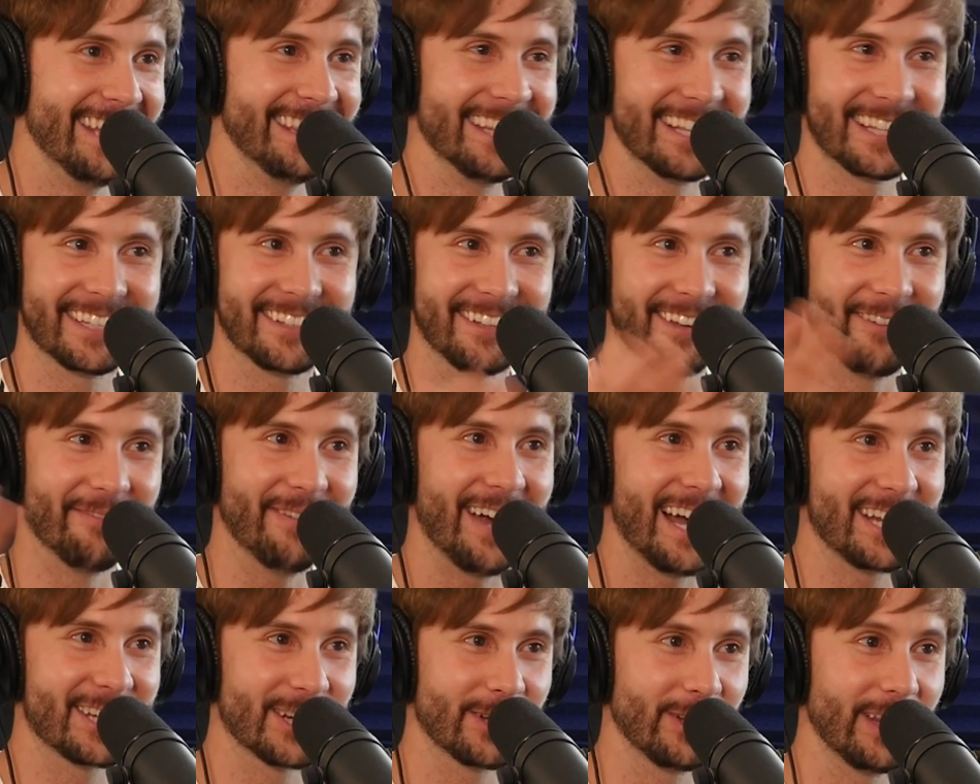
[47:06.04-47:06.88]
in this yeah.
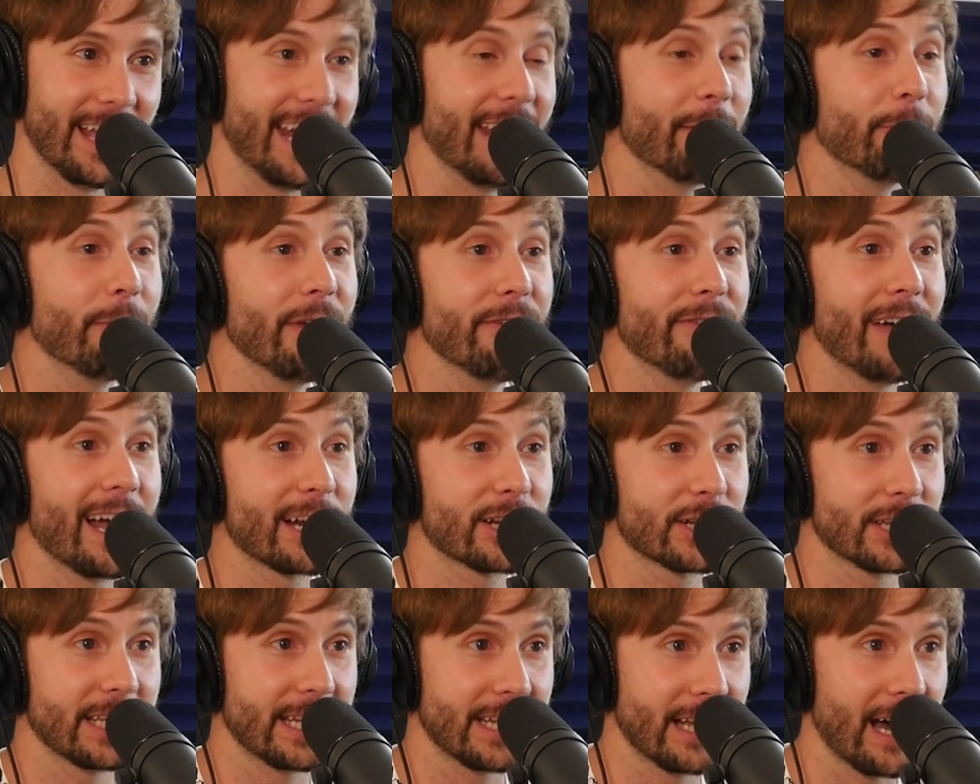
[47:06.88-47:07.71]
magical land, and we've
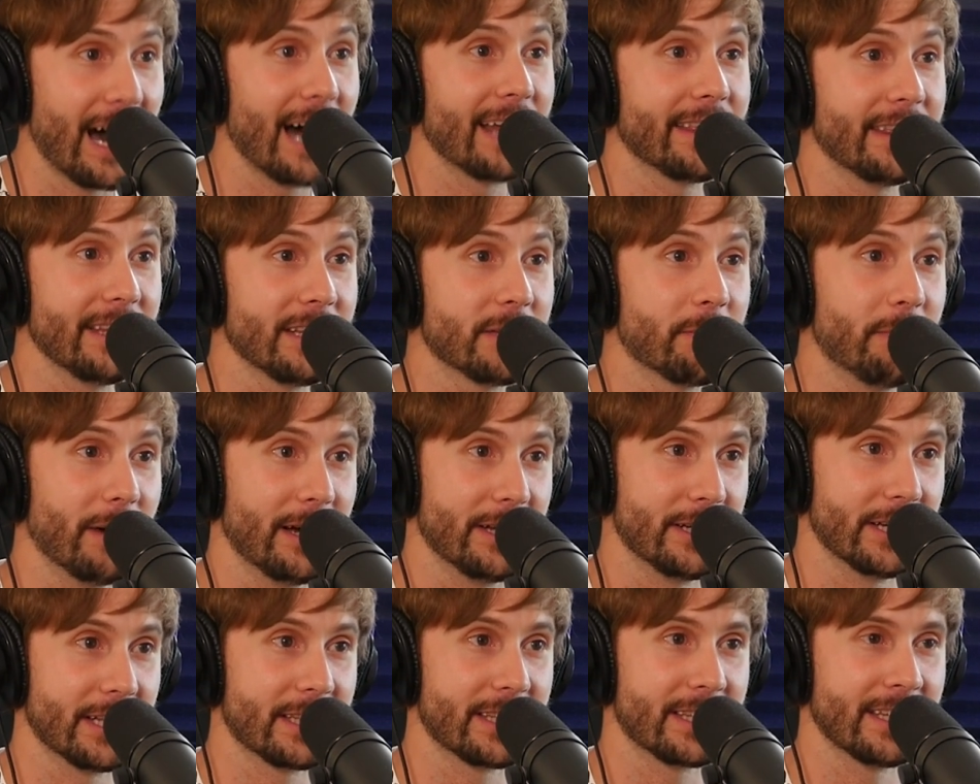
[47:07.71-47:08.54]
actually gotten these
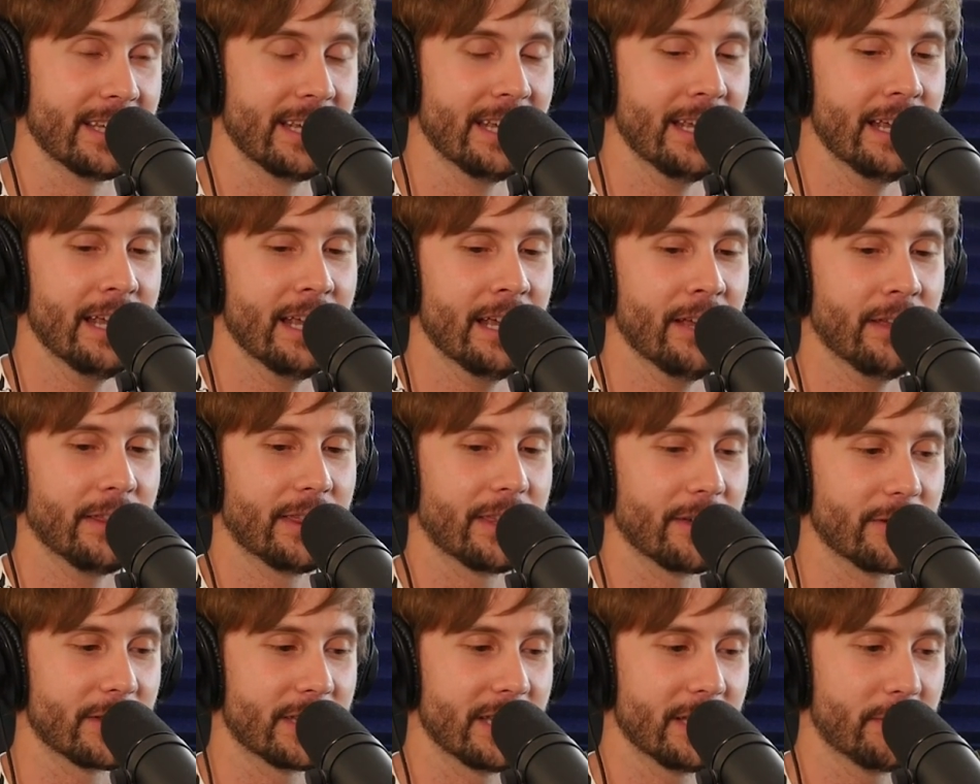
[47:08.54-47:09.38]
budgets.
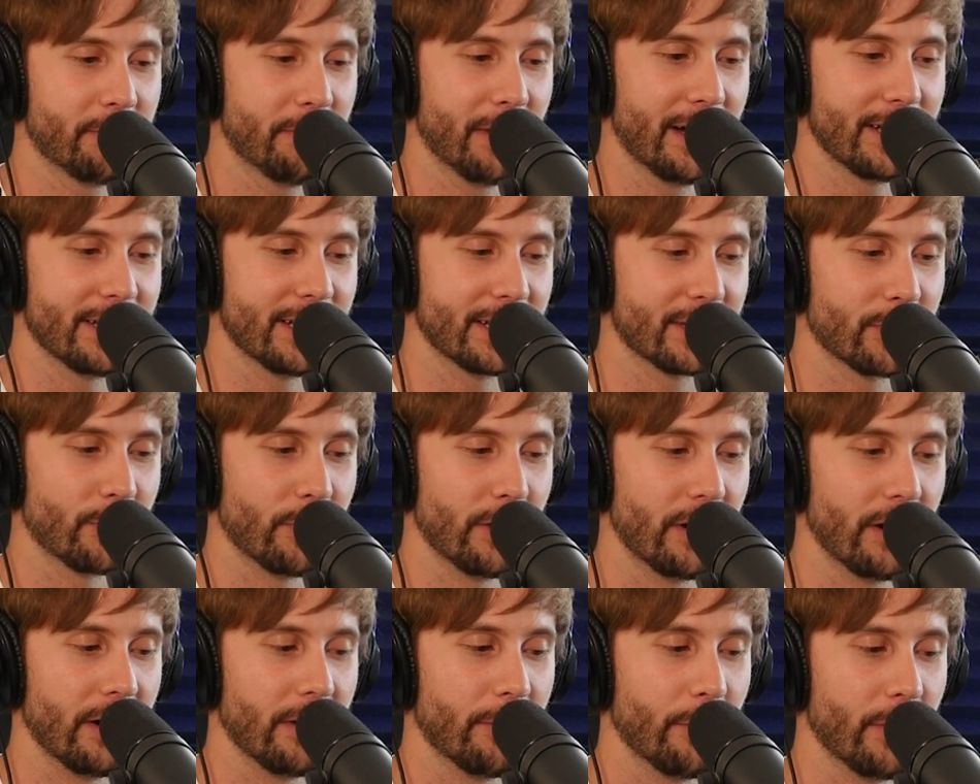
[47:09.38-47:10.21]
There's these budgets
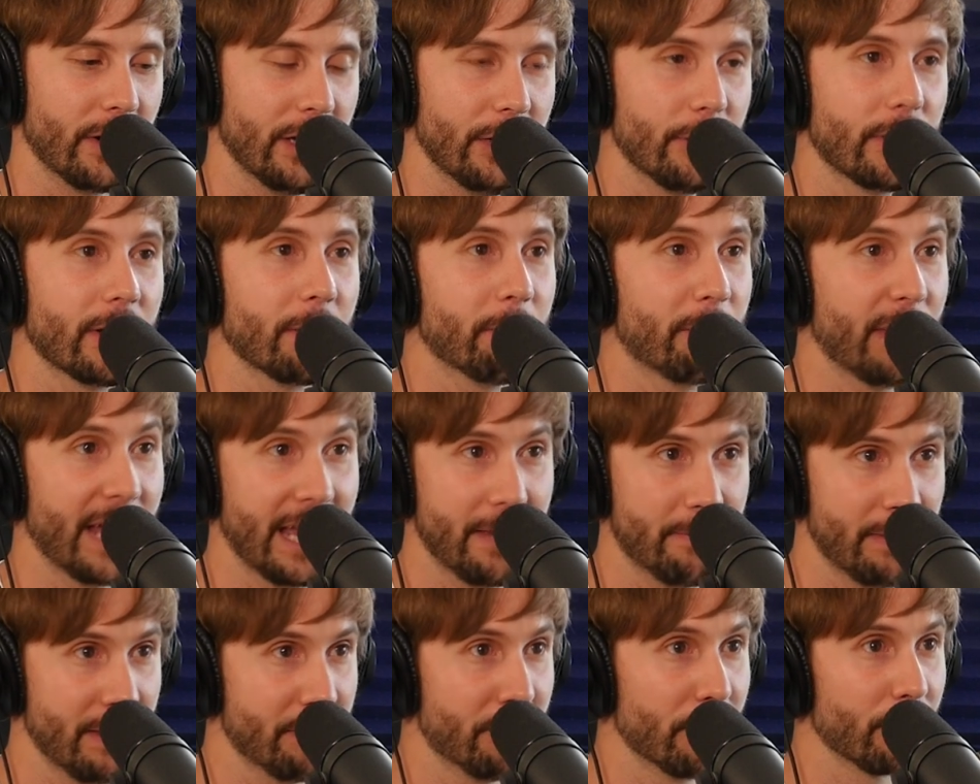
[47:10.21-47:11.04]
where, where you can
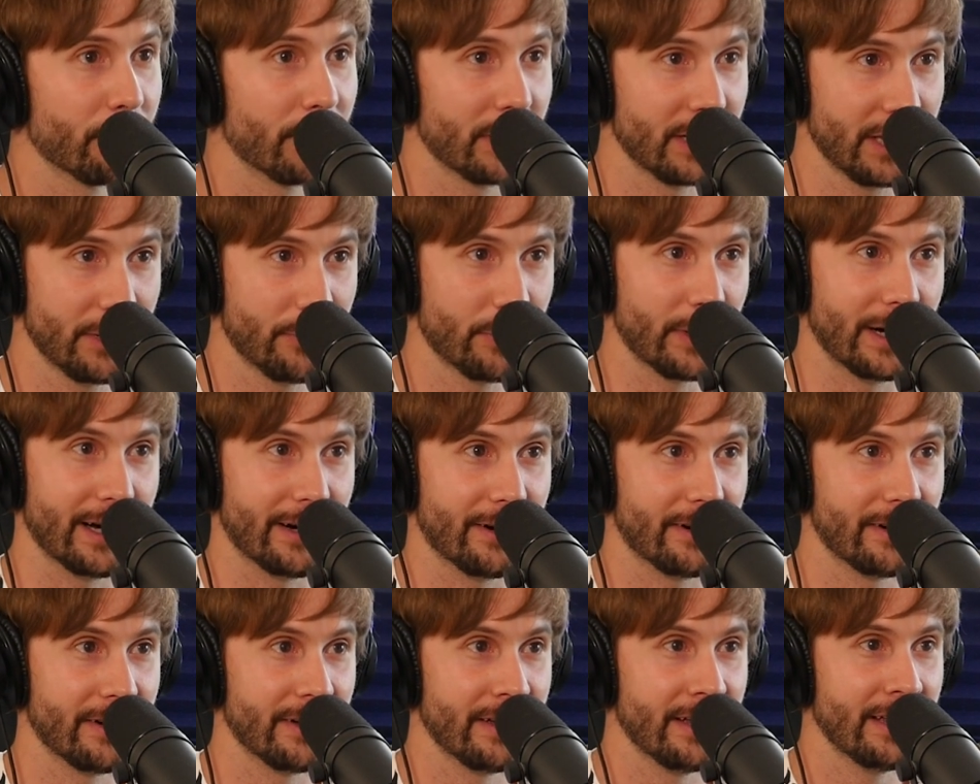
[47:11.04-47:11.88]
pay people really
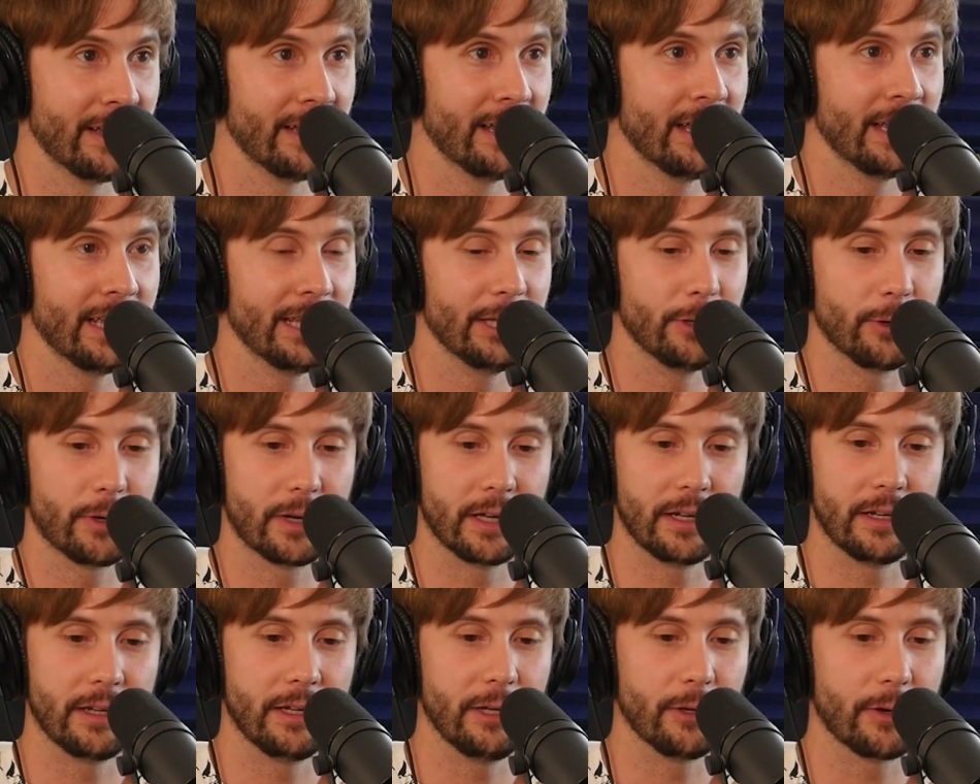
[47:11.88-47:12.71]
well. You
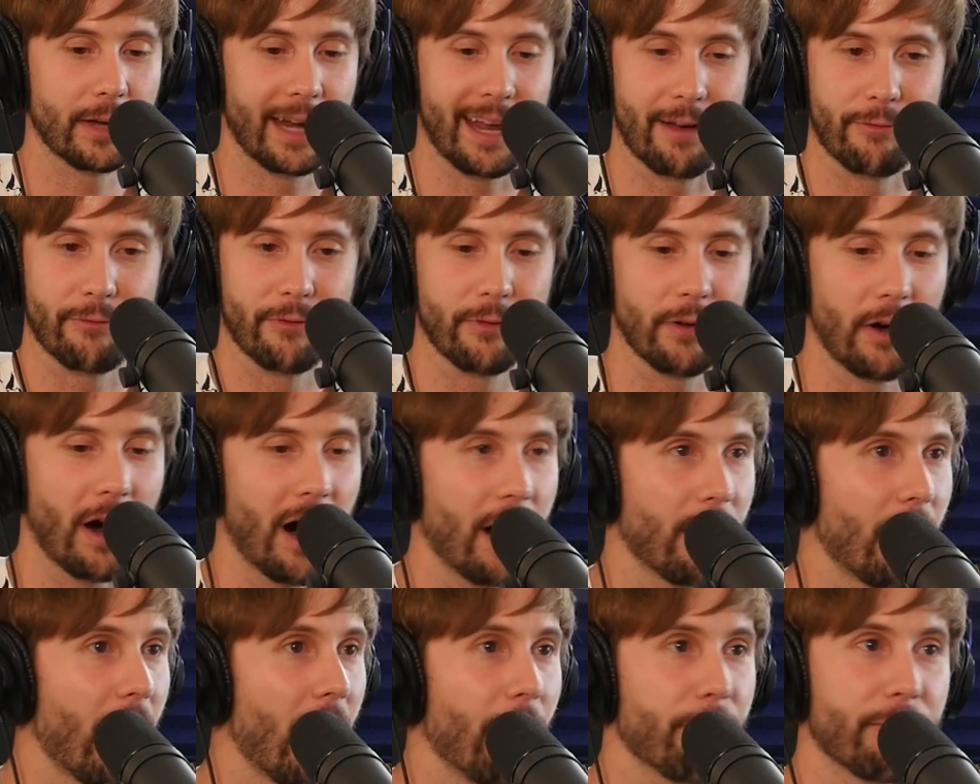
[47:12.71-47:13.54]
can you can have
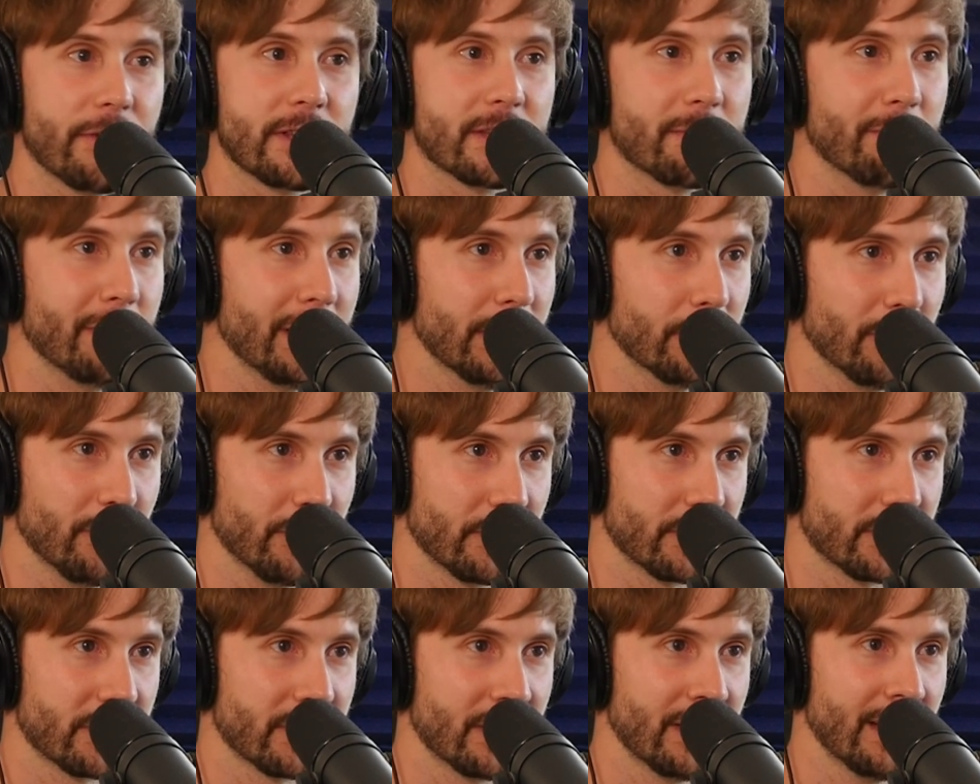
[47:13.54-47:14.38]
office
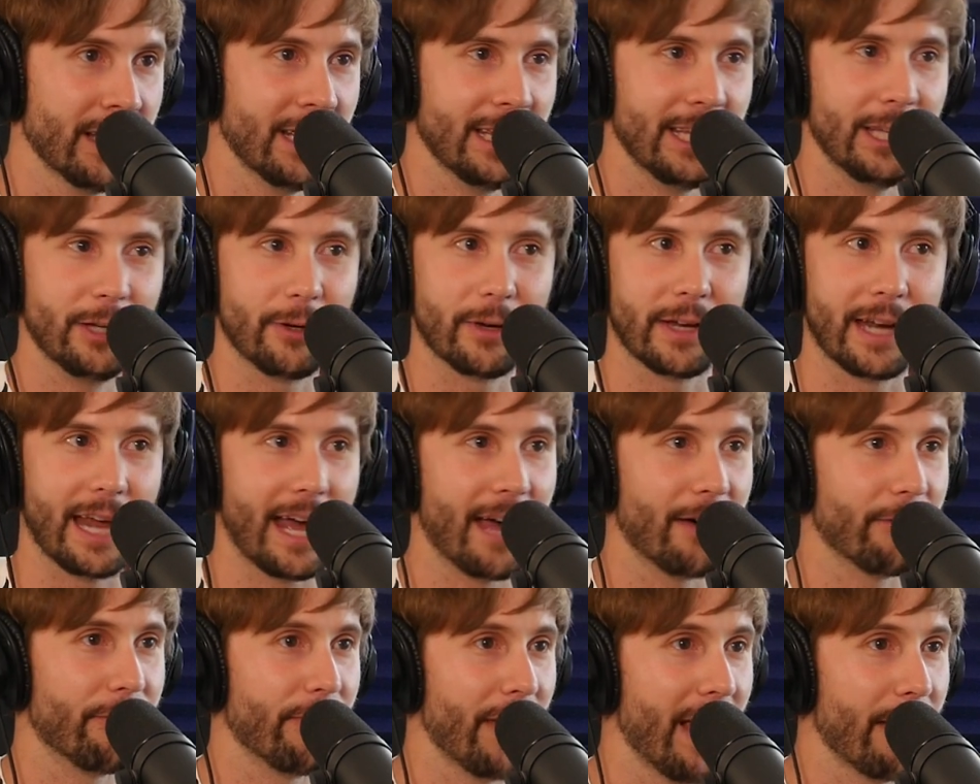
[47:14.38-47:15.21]
meals. You can
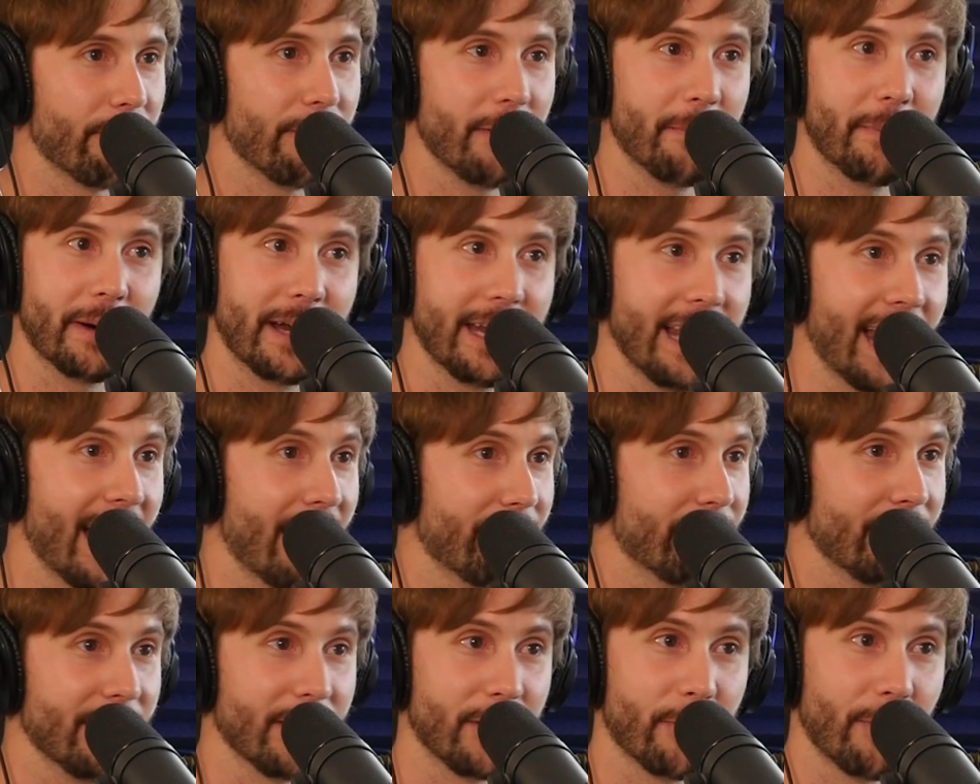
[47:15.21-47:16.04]
have everybody
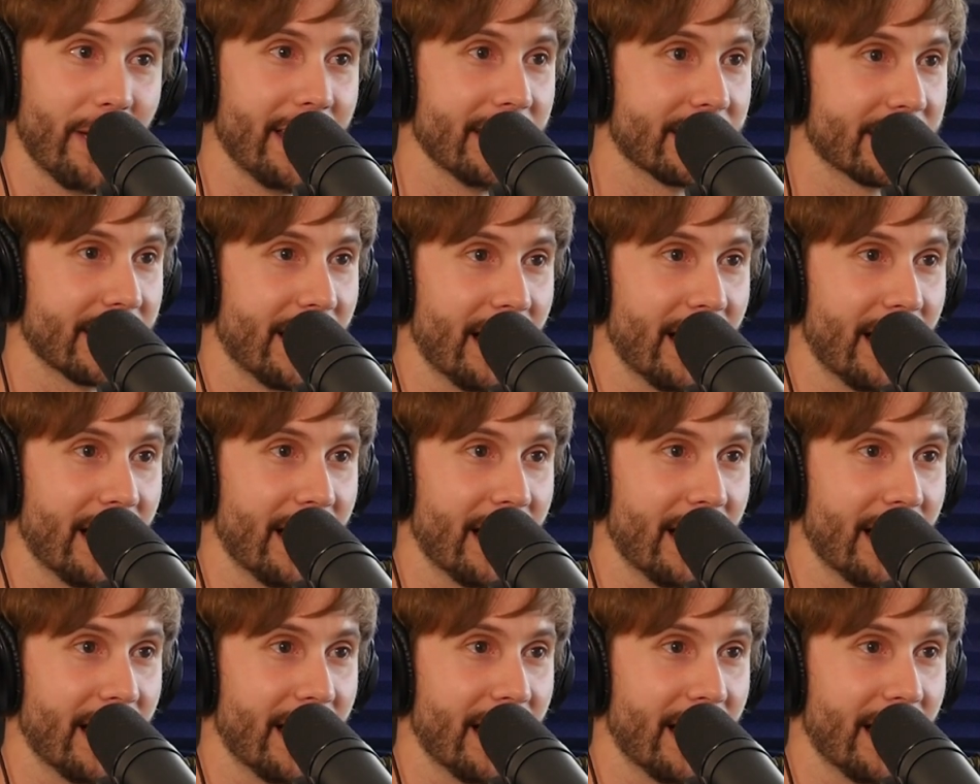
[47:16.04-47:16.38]
having a great